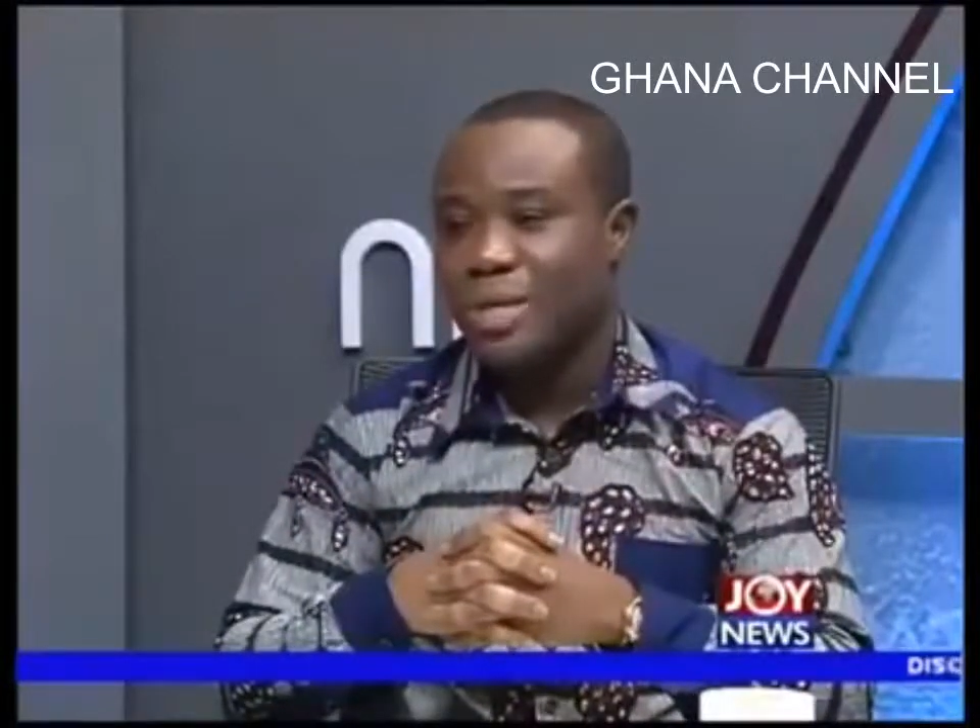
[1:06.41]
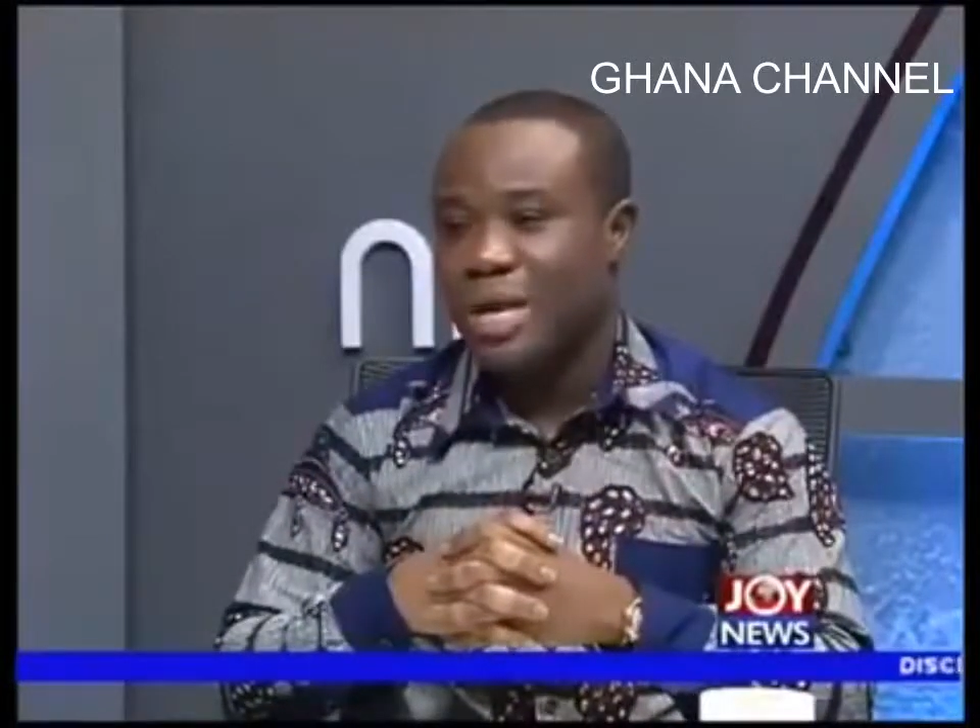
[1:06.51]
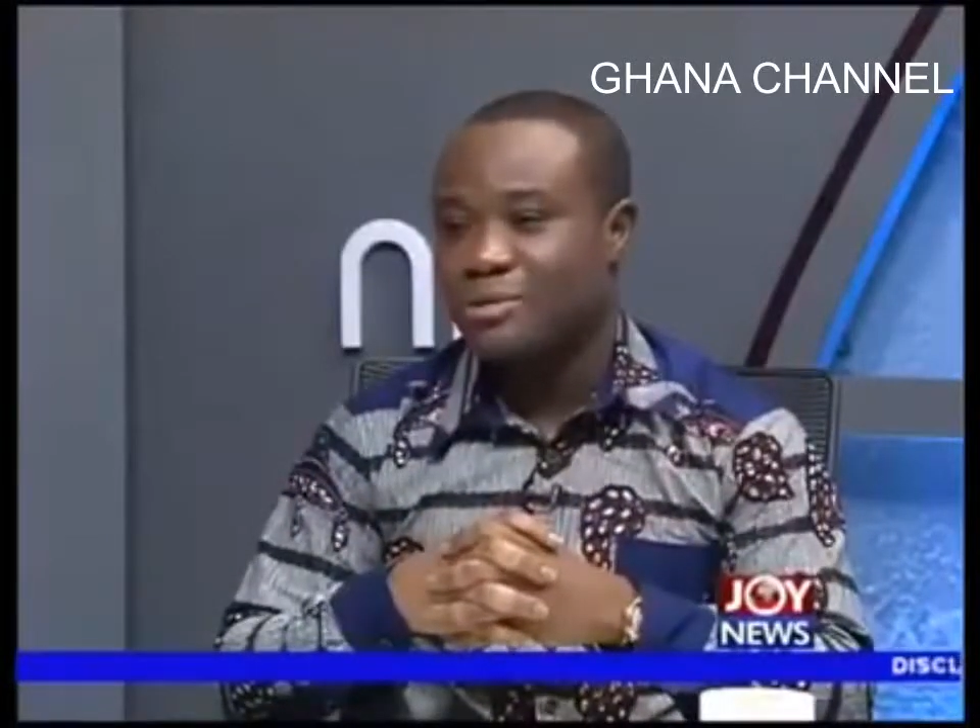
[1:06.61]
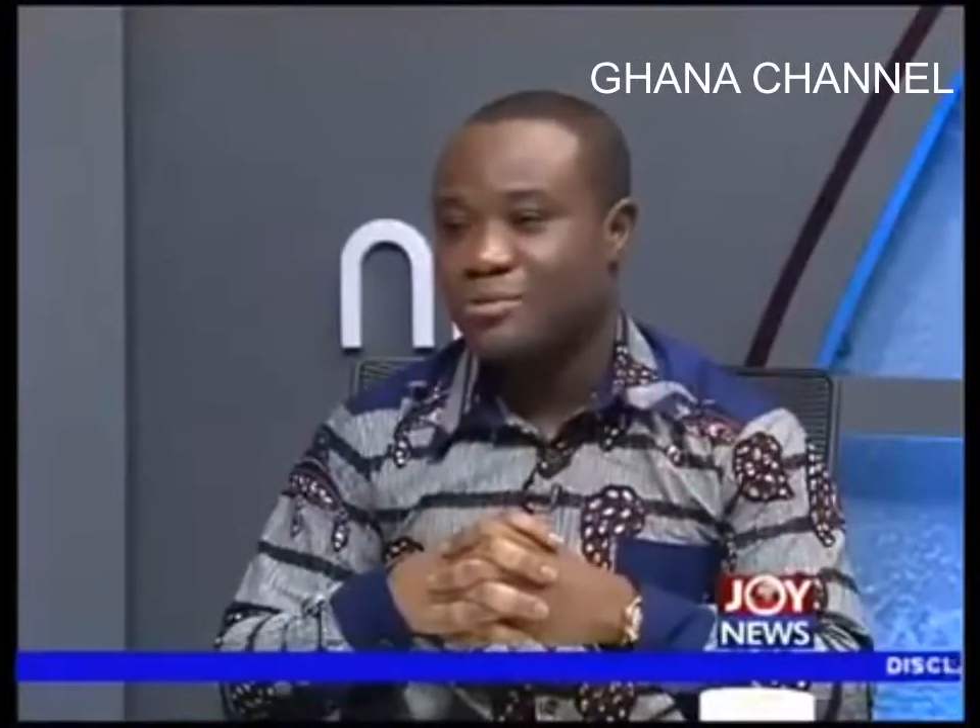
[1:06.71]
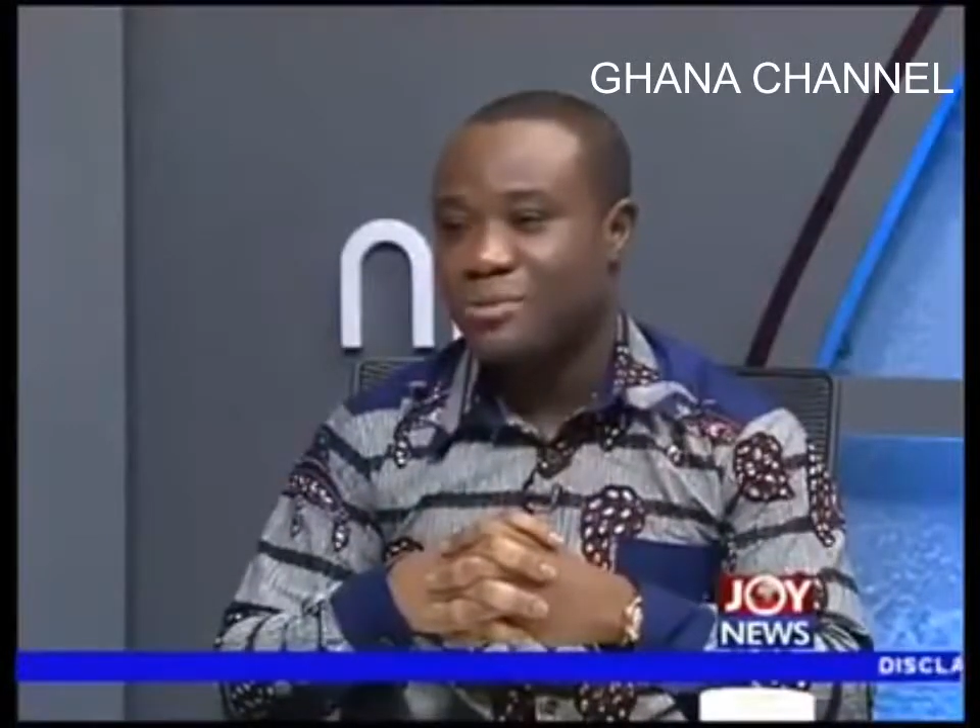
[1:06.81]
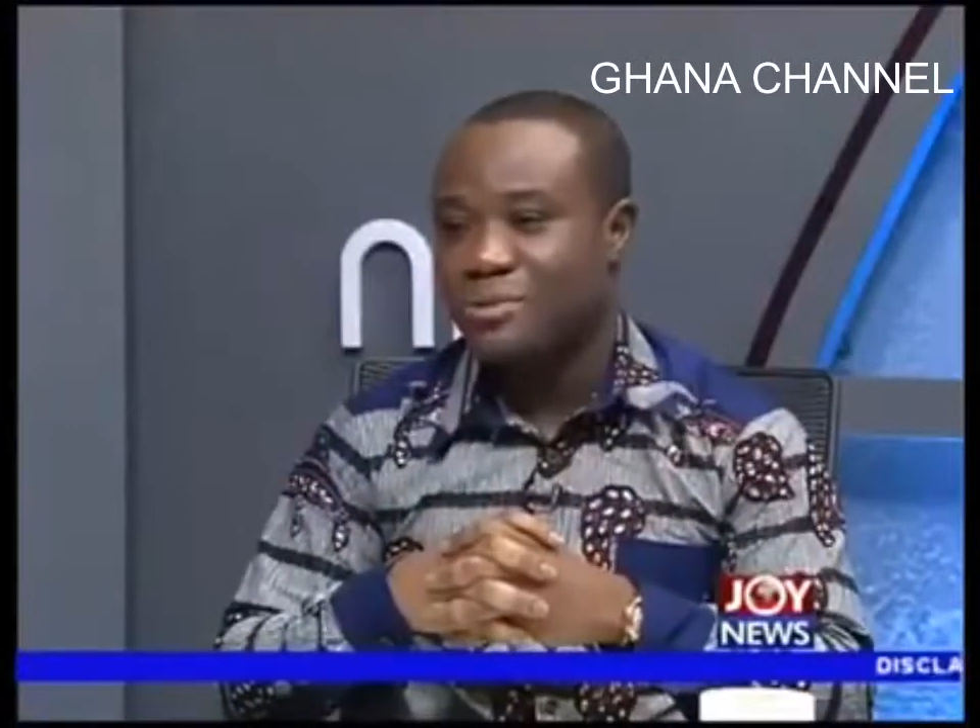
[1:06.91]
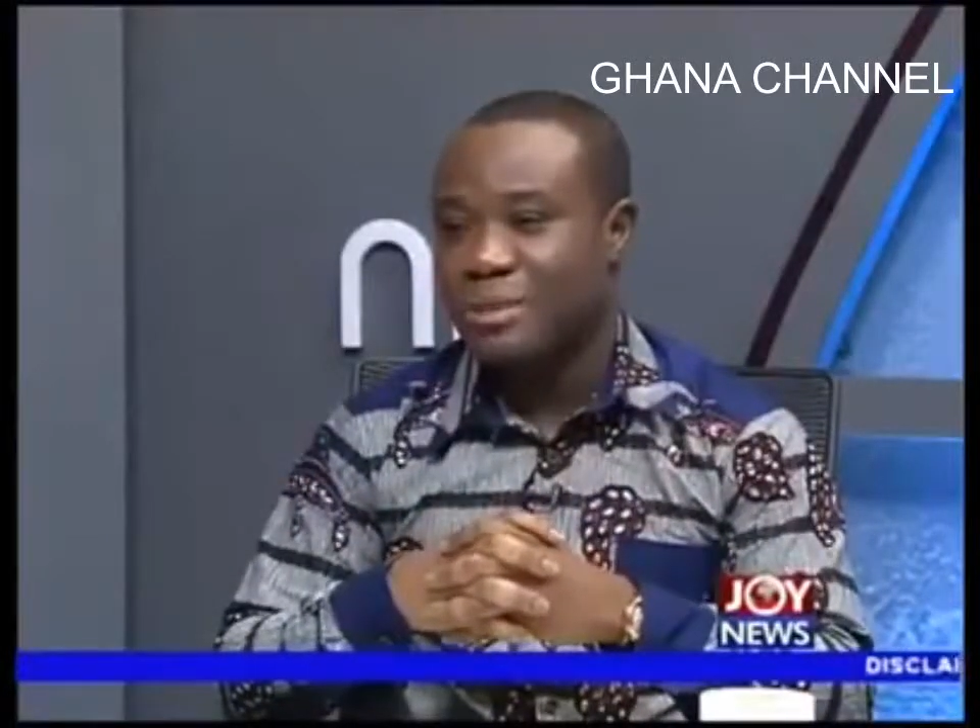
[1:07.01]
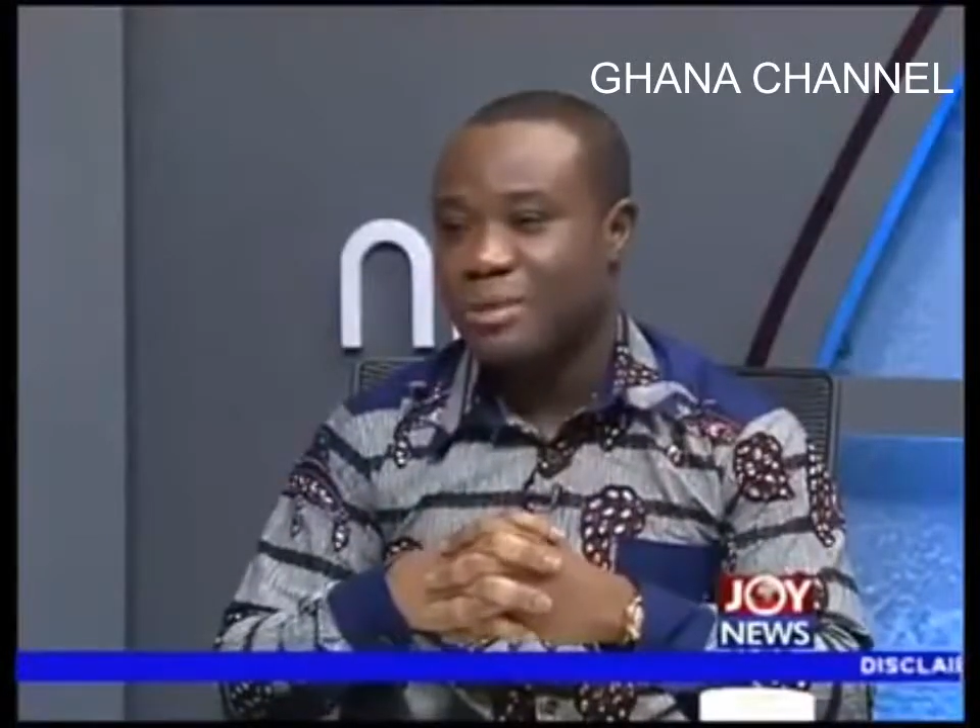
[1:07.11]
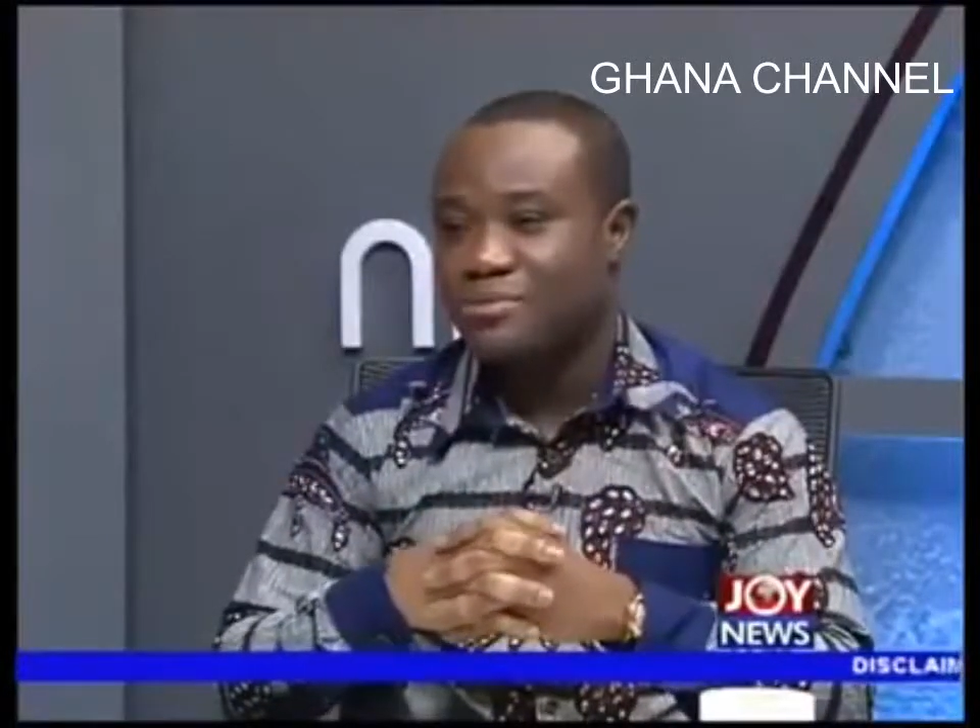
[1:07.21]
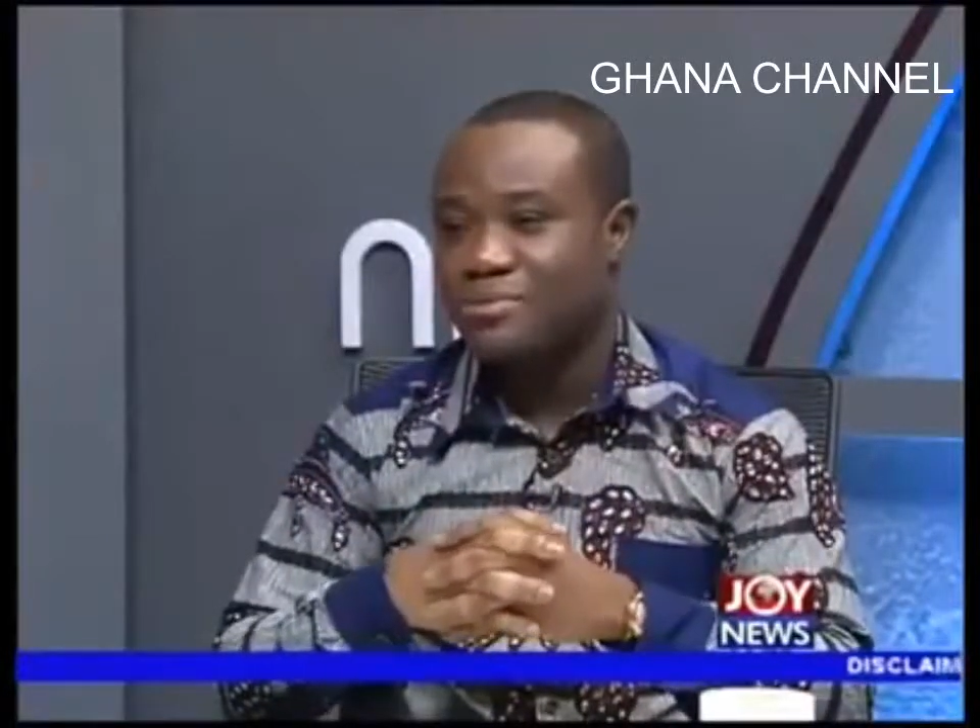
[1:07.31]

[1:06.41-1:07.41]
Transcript: had to float about